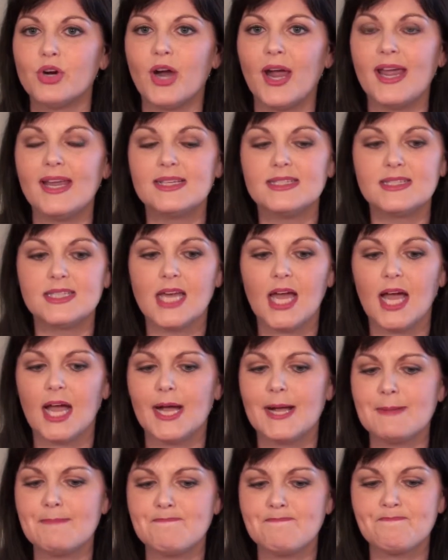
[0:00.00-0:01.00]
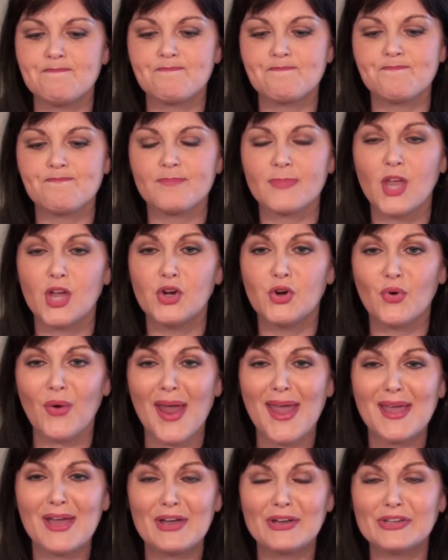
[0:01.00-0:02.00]
great
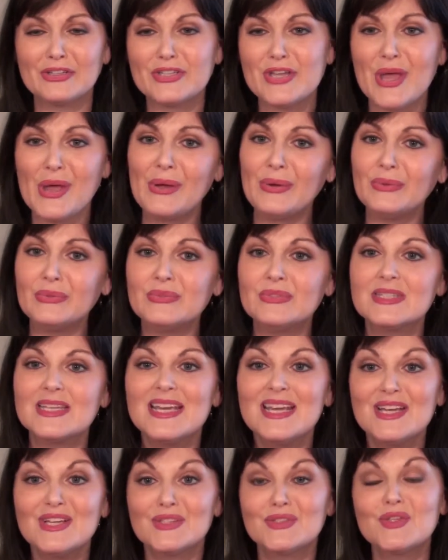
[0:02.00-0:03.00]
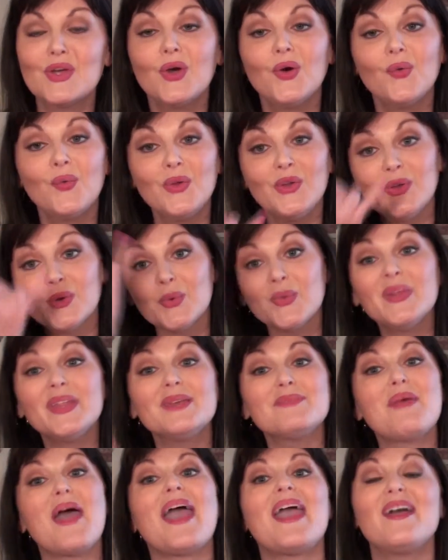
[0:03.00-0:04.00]
gray undertones. So when you're
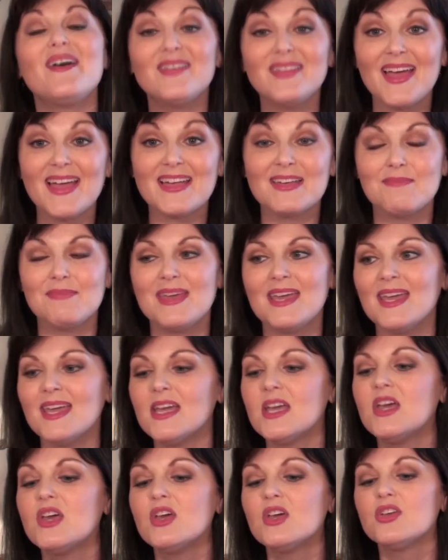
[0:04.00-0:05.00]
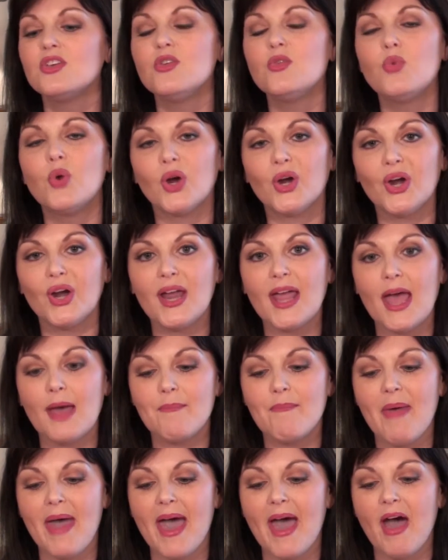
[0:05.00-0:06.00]
really pale like me, you worry
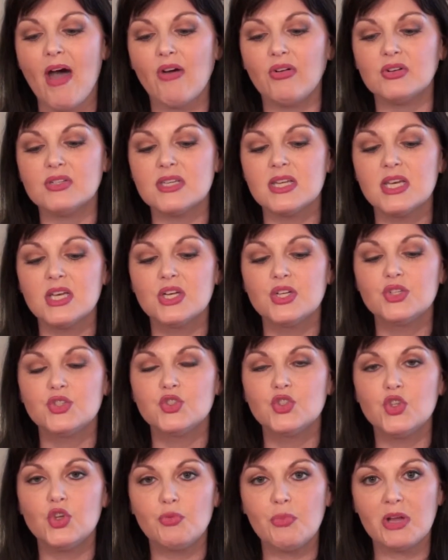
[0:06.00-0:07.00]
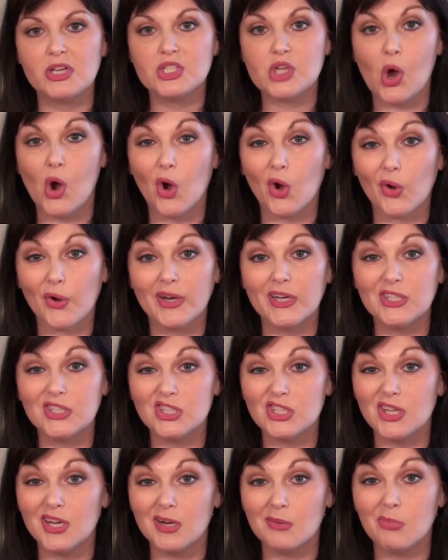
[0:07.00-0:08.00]
about too much
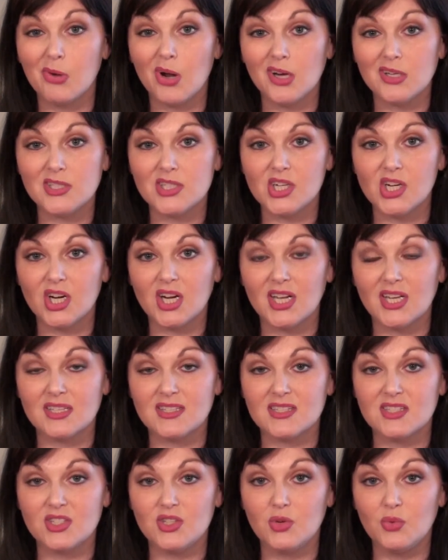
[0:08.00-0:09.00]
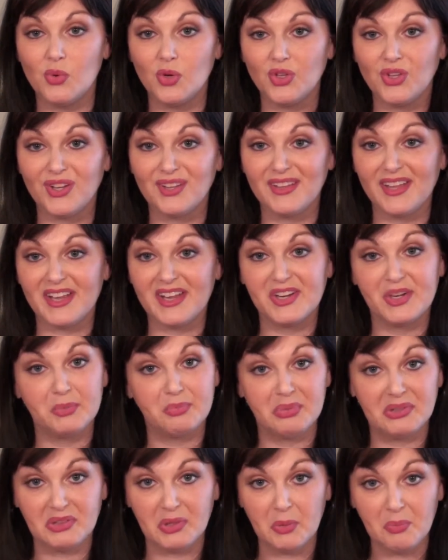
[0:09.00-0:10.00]
orange in a bronzer because you will look like an
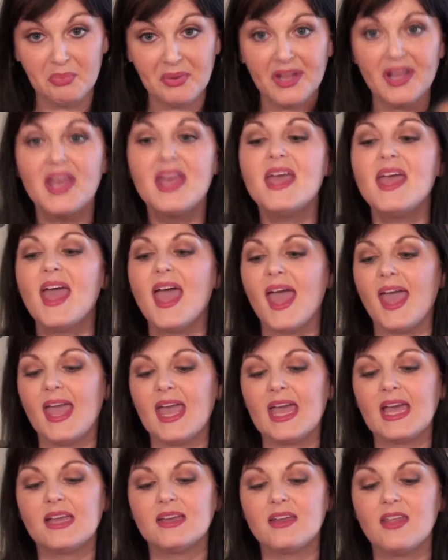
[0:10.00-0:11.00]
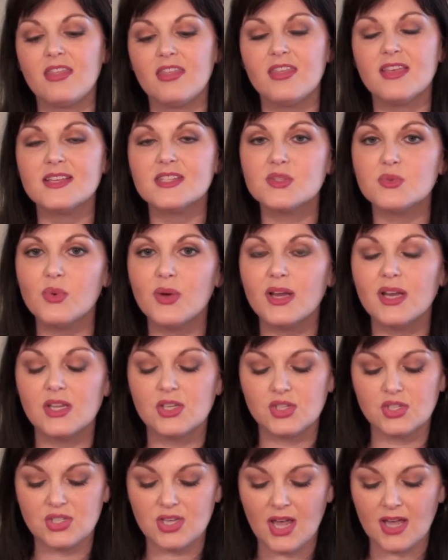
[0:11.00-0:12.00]
Oompa Loompa. And this one
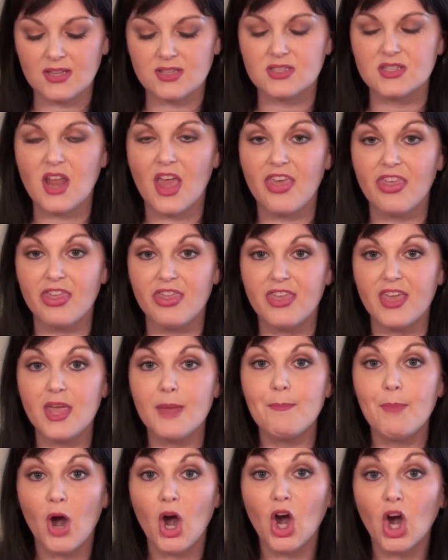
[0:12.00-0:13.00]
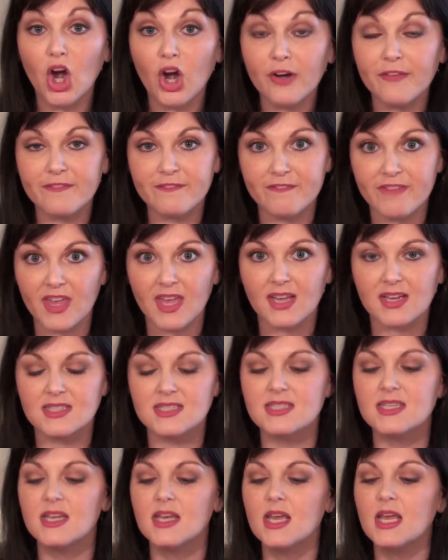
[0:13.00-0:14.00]
is just the
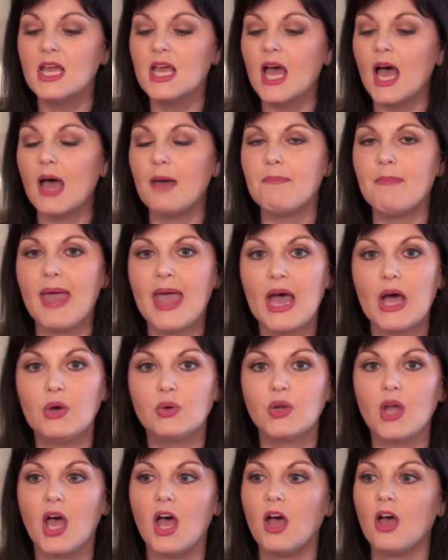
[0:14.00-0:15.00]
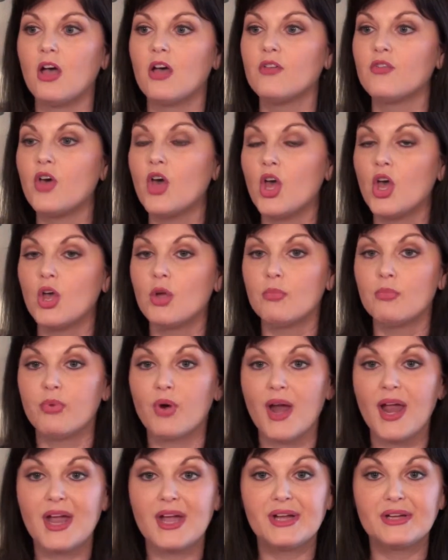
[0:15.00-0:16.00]
perfect amount of
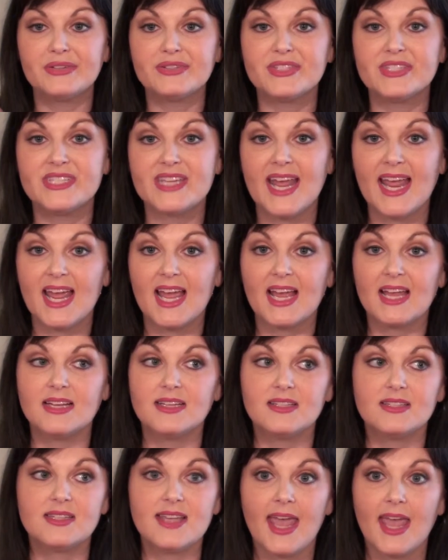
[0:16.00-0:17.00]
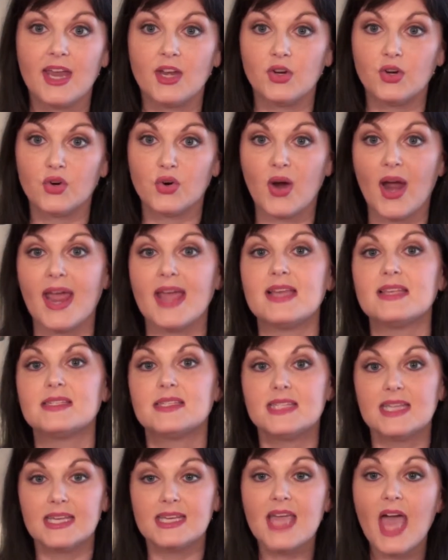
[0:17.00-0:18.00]
browns, tans, and
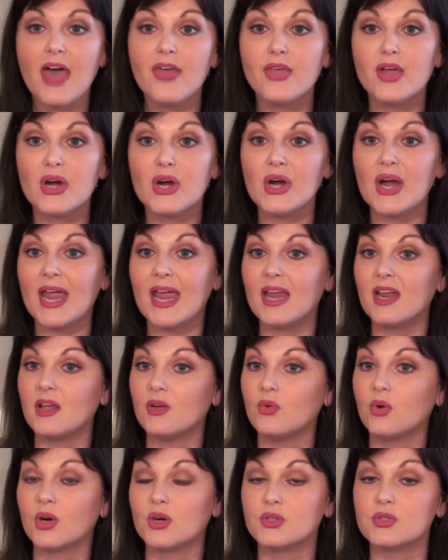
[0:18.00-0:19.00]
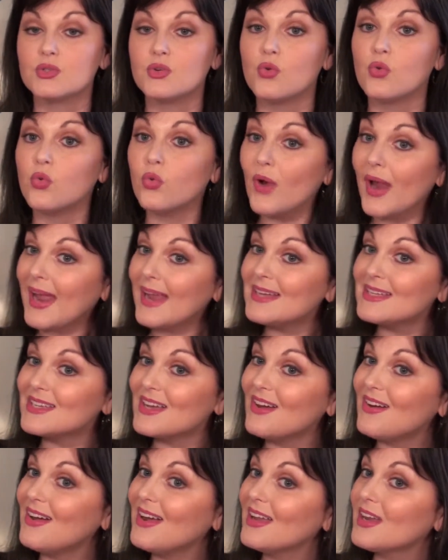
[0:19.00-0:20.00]
grays together, and it works
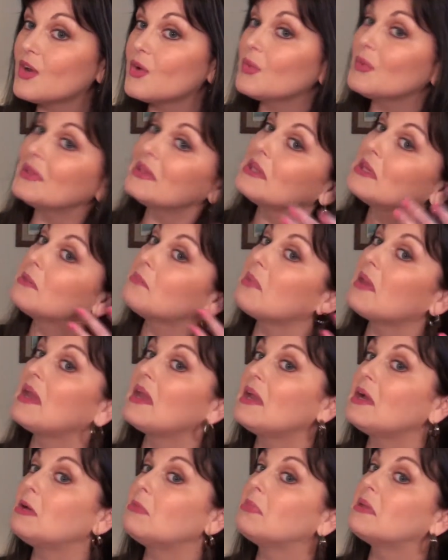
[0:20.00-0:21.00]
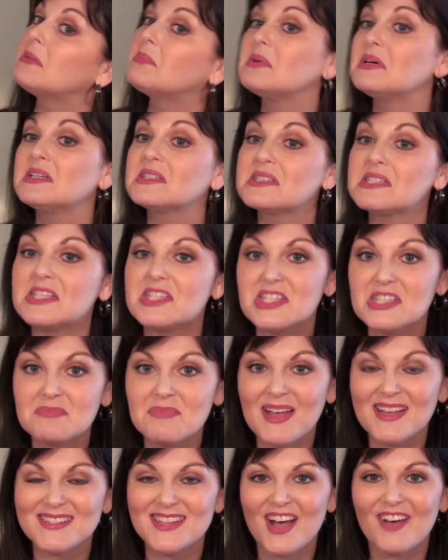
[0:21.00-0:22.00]
great on really pale people such
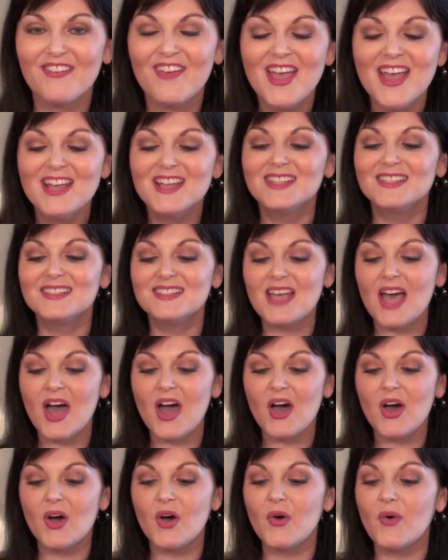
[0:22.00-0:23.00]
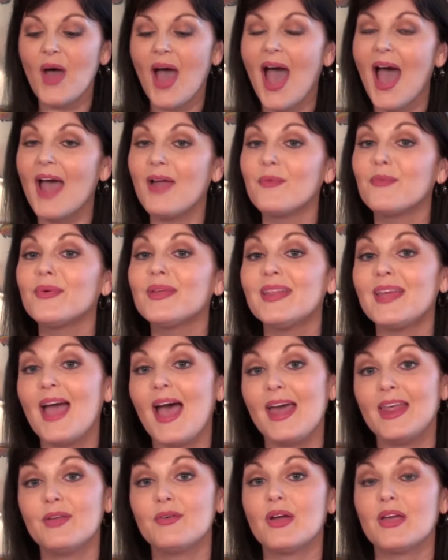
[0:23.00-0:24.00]
as myself. So I really
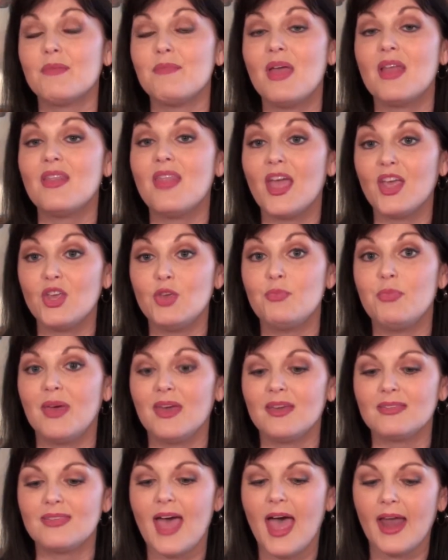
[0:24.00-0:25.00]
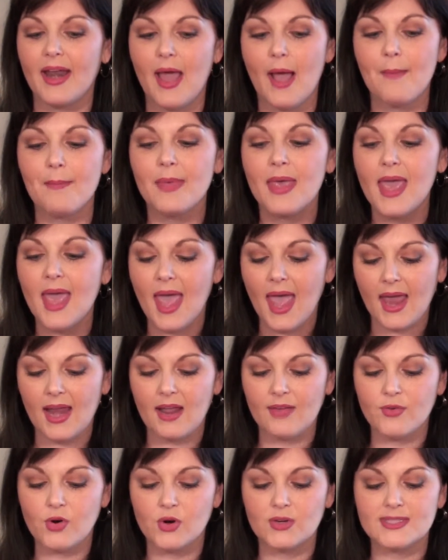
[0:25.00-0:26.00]
highly recommend that you pick that up,
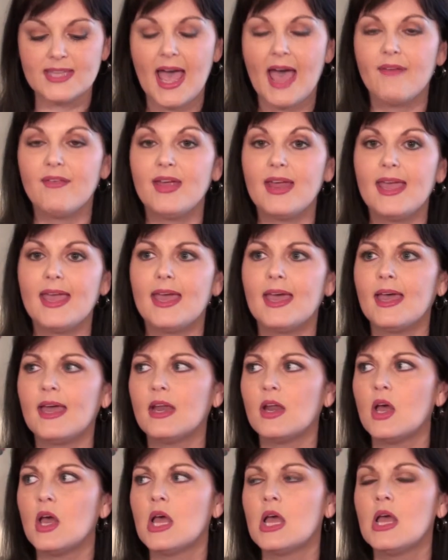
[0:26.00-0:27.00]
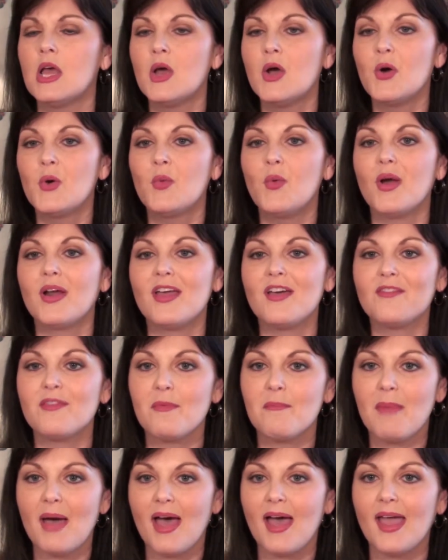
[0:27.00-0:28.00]
and of course have it in one
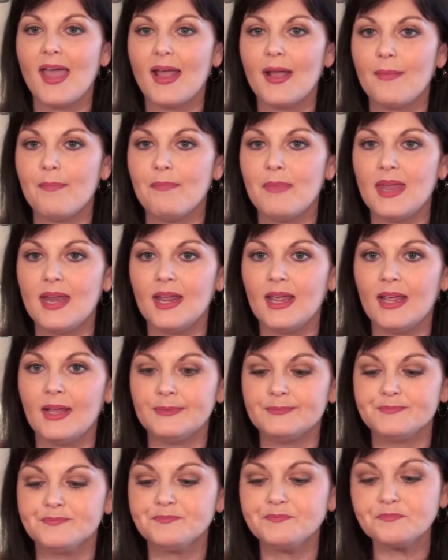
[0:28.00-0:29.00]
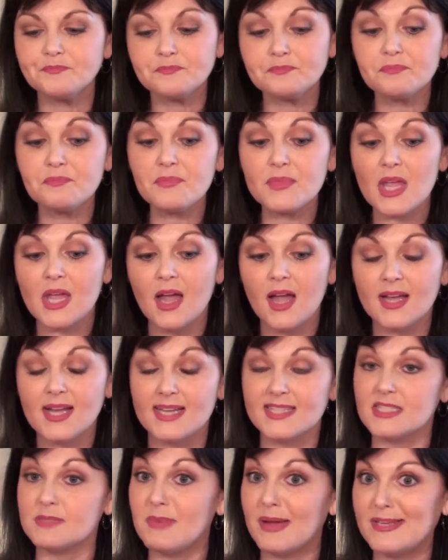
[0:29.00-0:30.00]
of my many
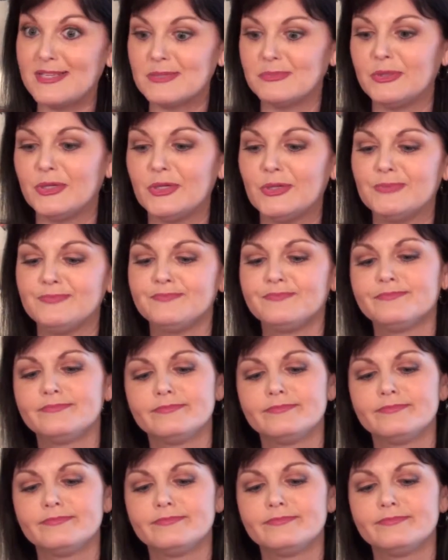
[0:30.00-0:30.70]
customizable